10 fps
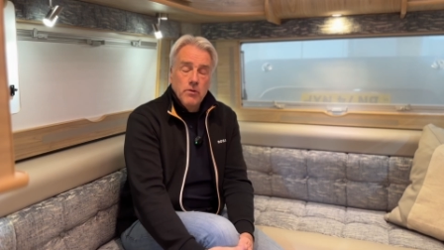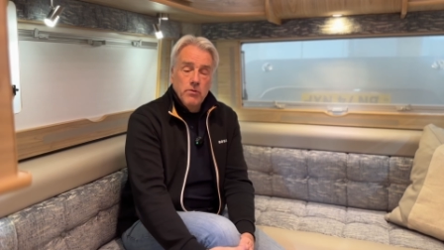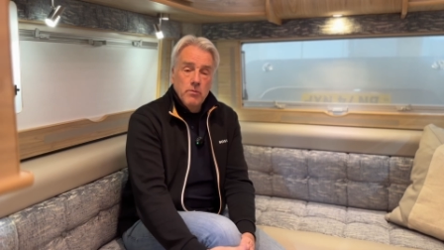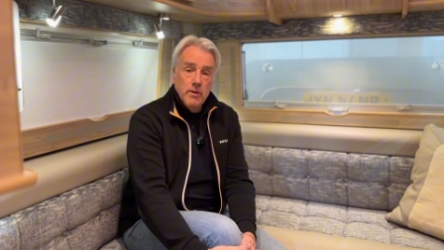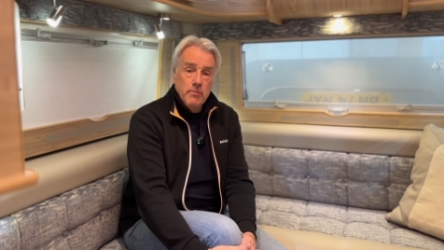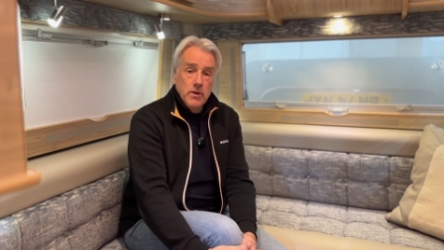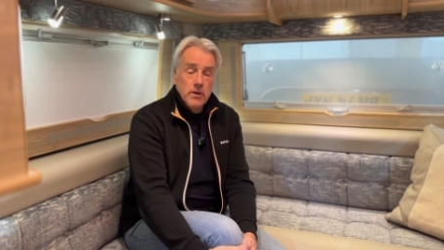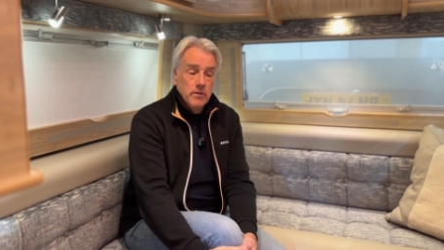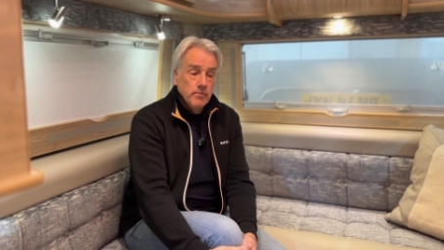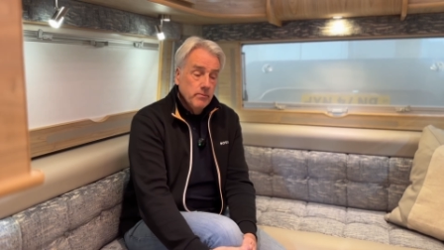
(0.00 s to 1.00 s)

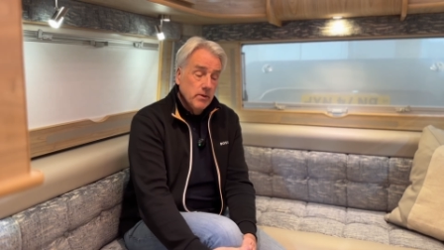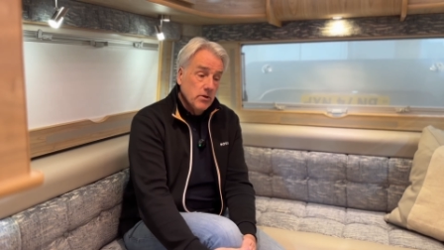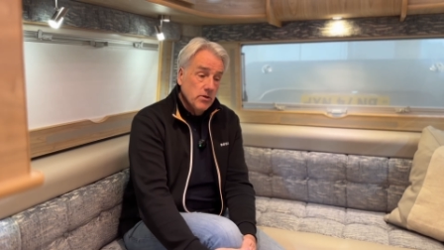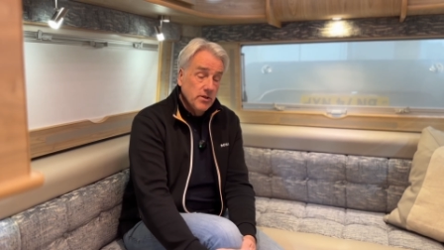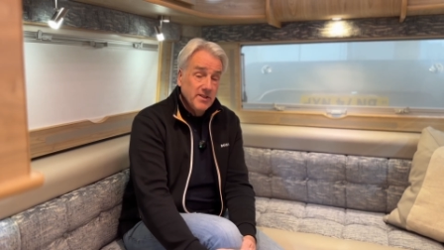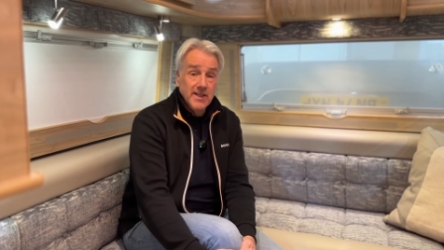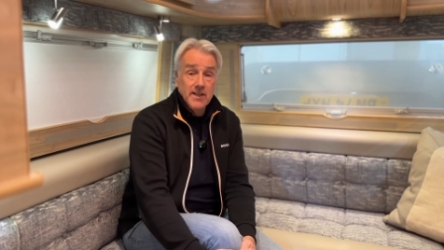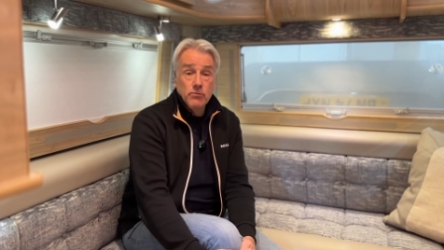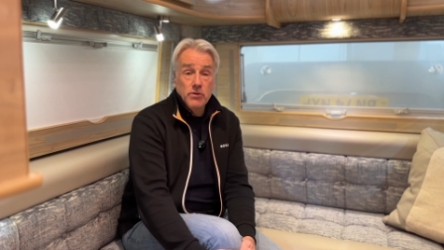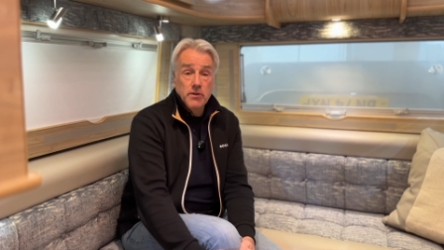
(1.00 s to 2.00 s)
Remember, because you're
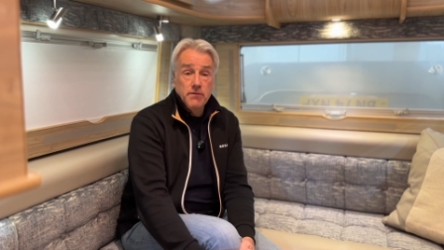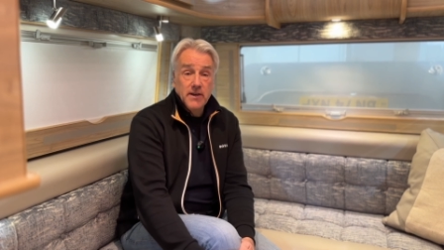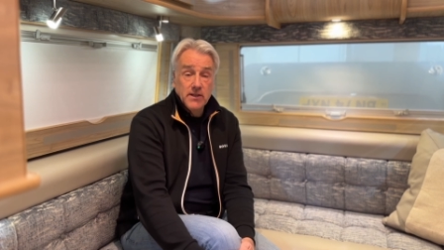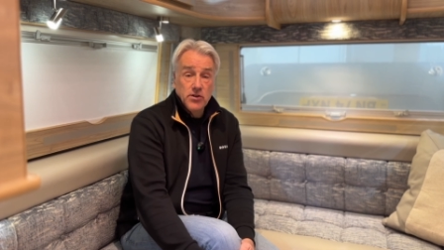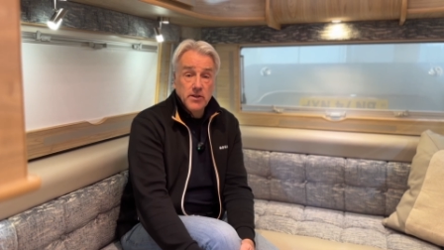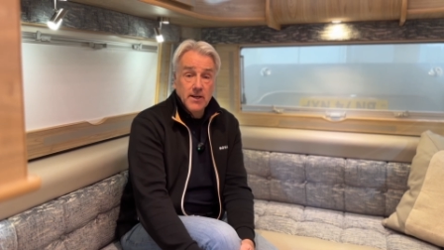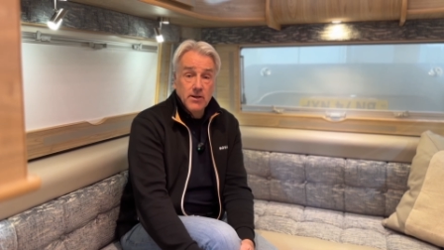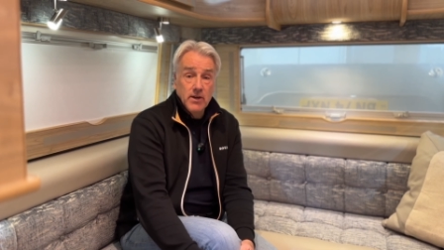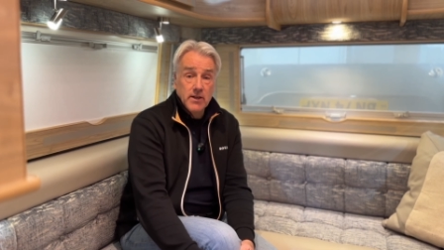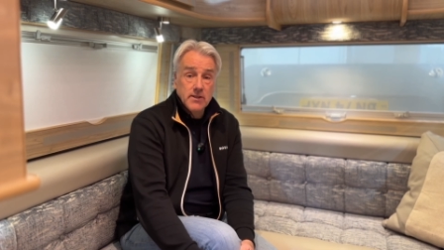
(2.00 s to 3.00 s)
dealing with the factory
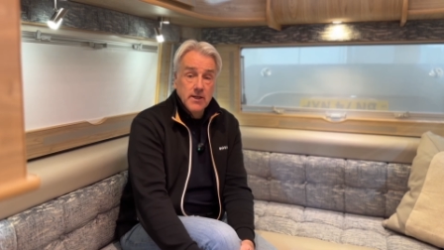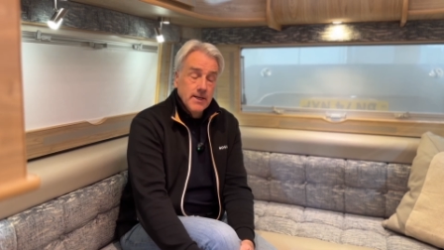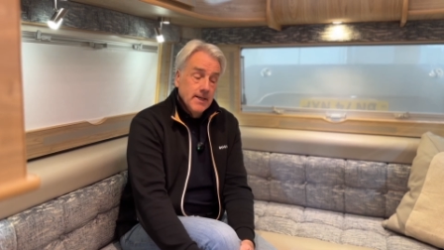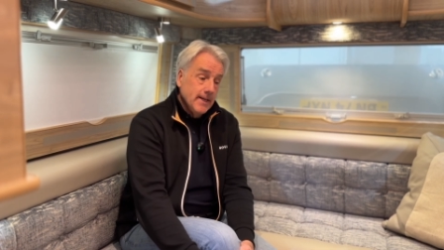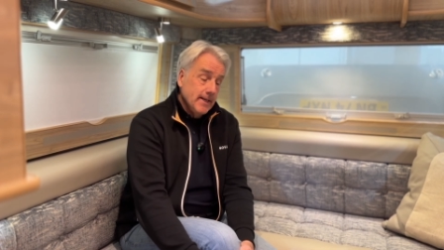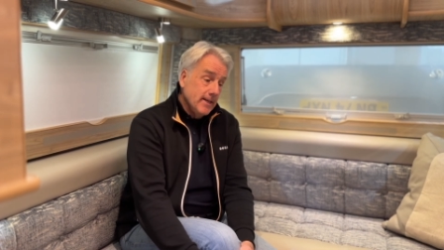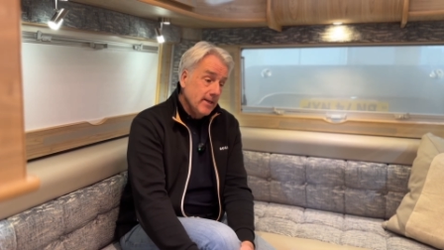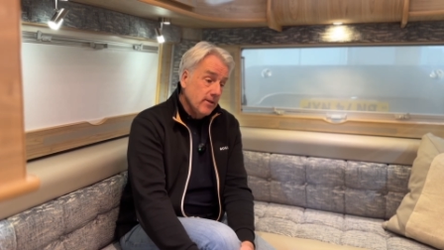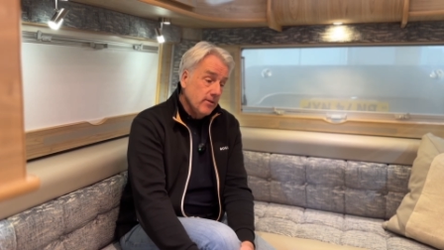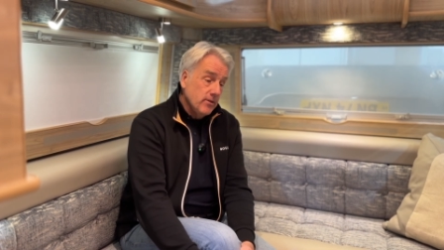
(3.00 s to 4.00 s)
direct,
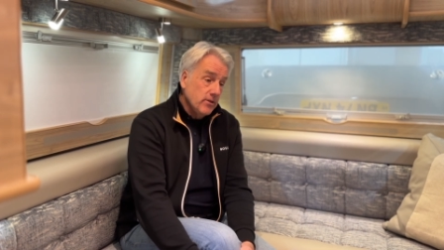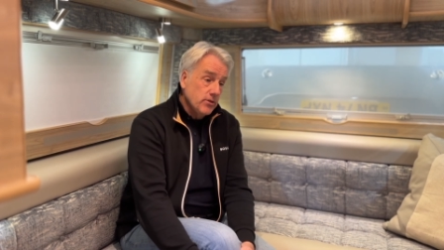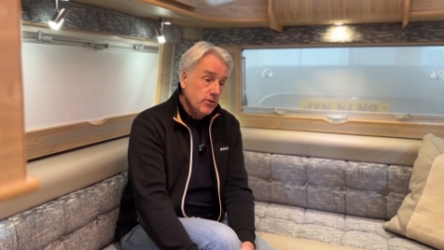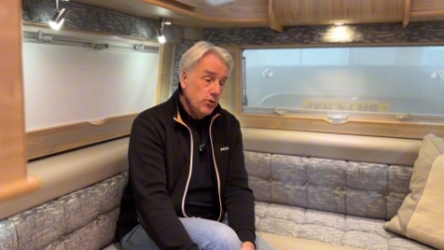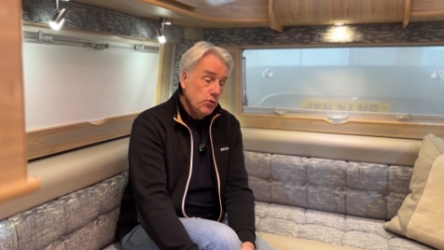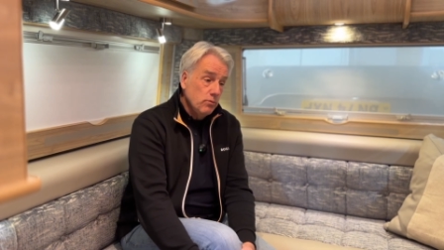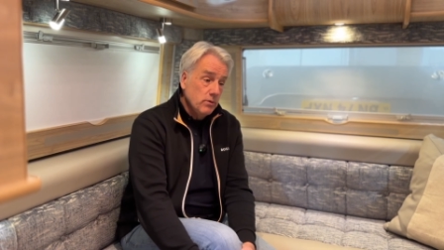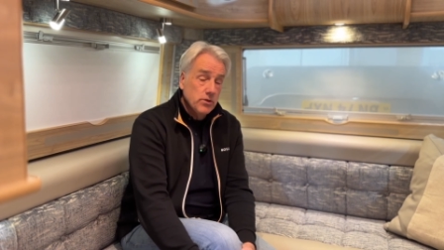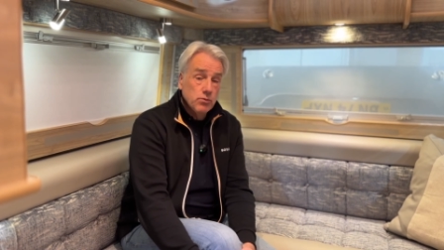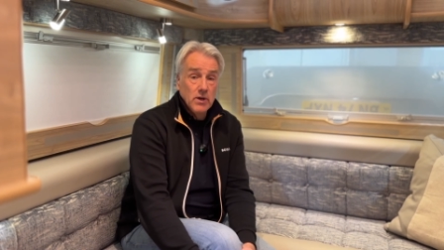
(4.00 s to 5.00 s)
there's
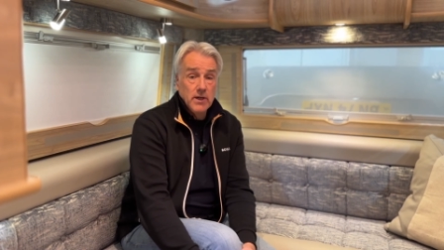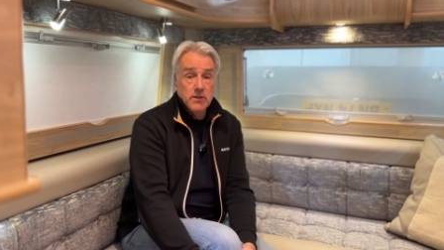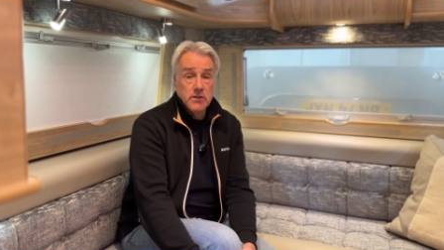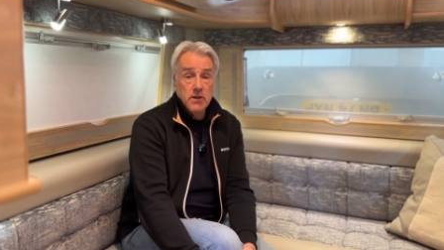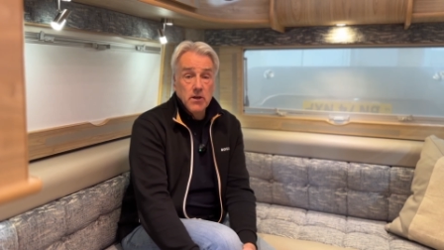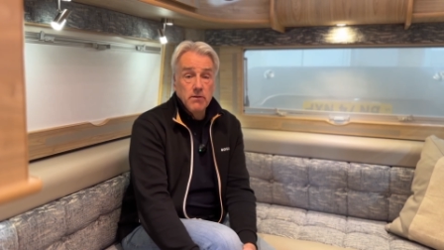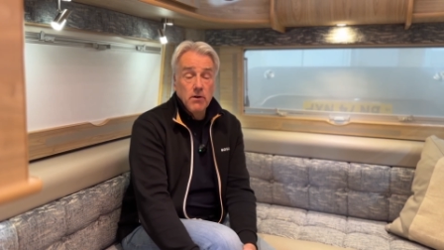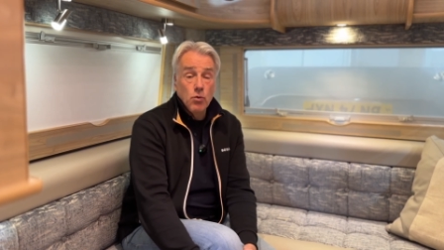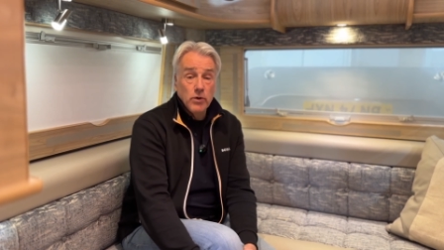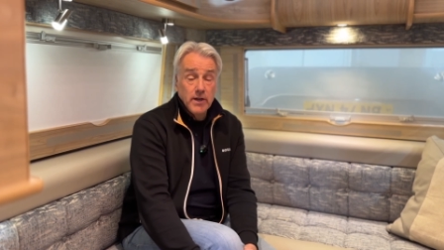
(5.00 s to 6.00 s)
numerous ways of
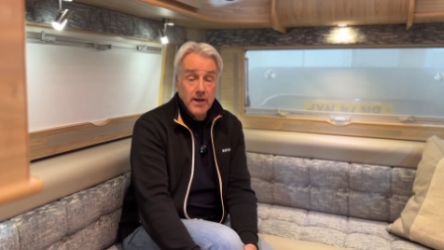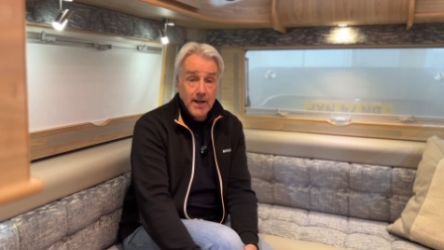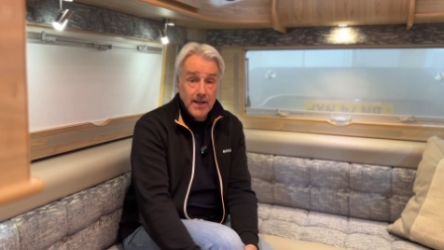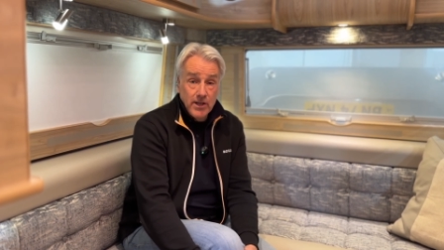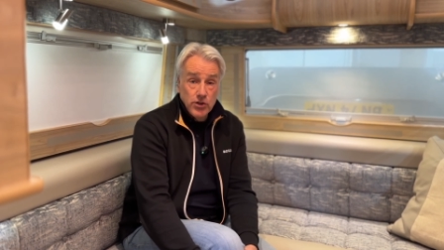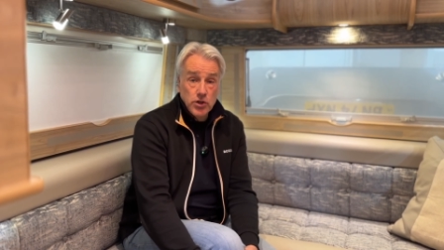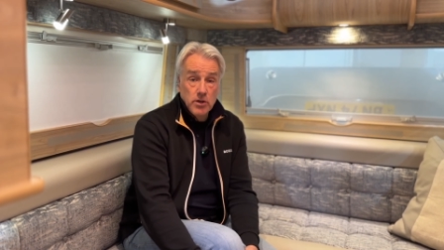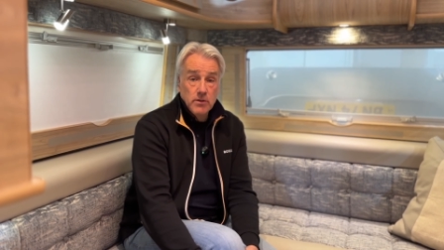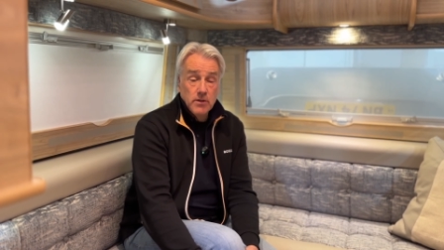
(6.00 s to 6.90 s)
owning an IH.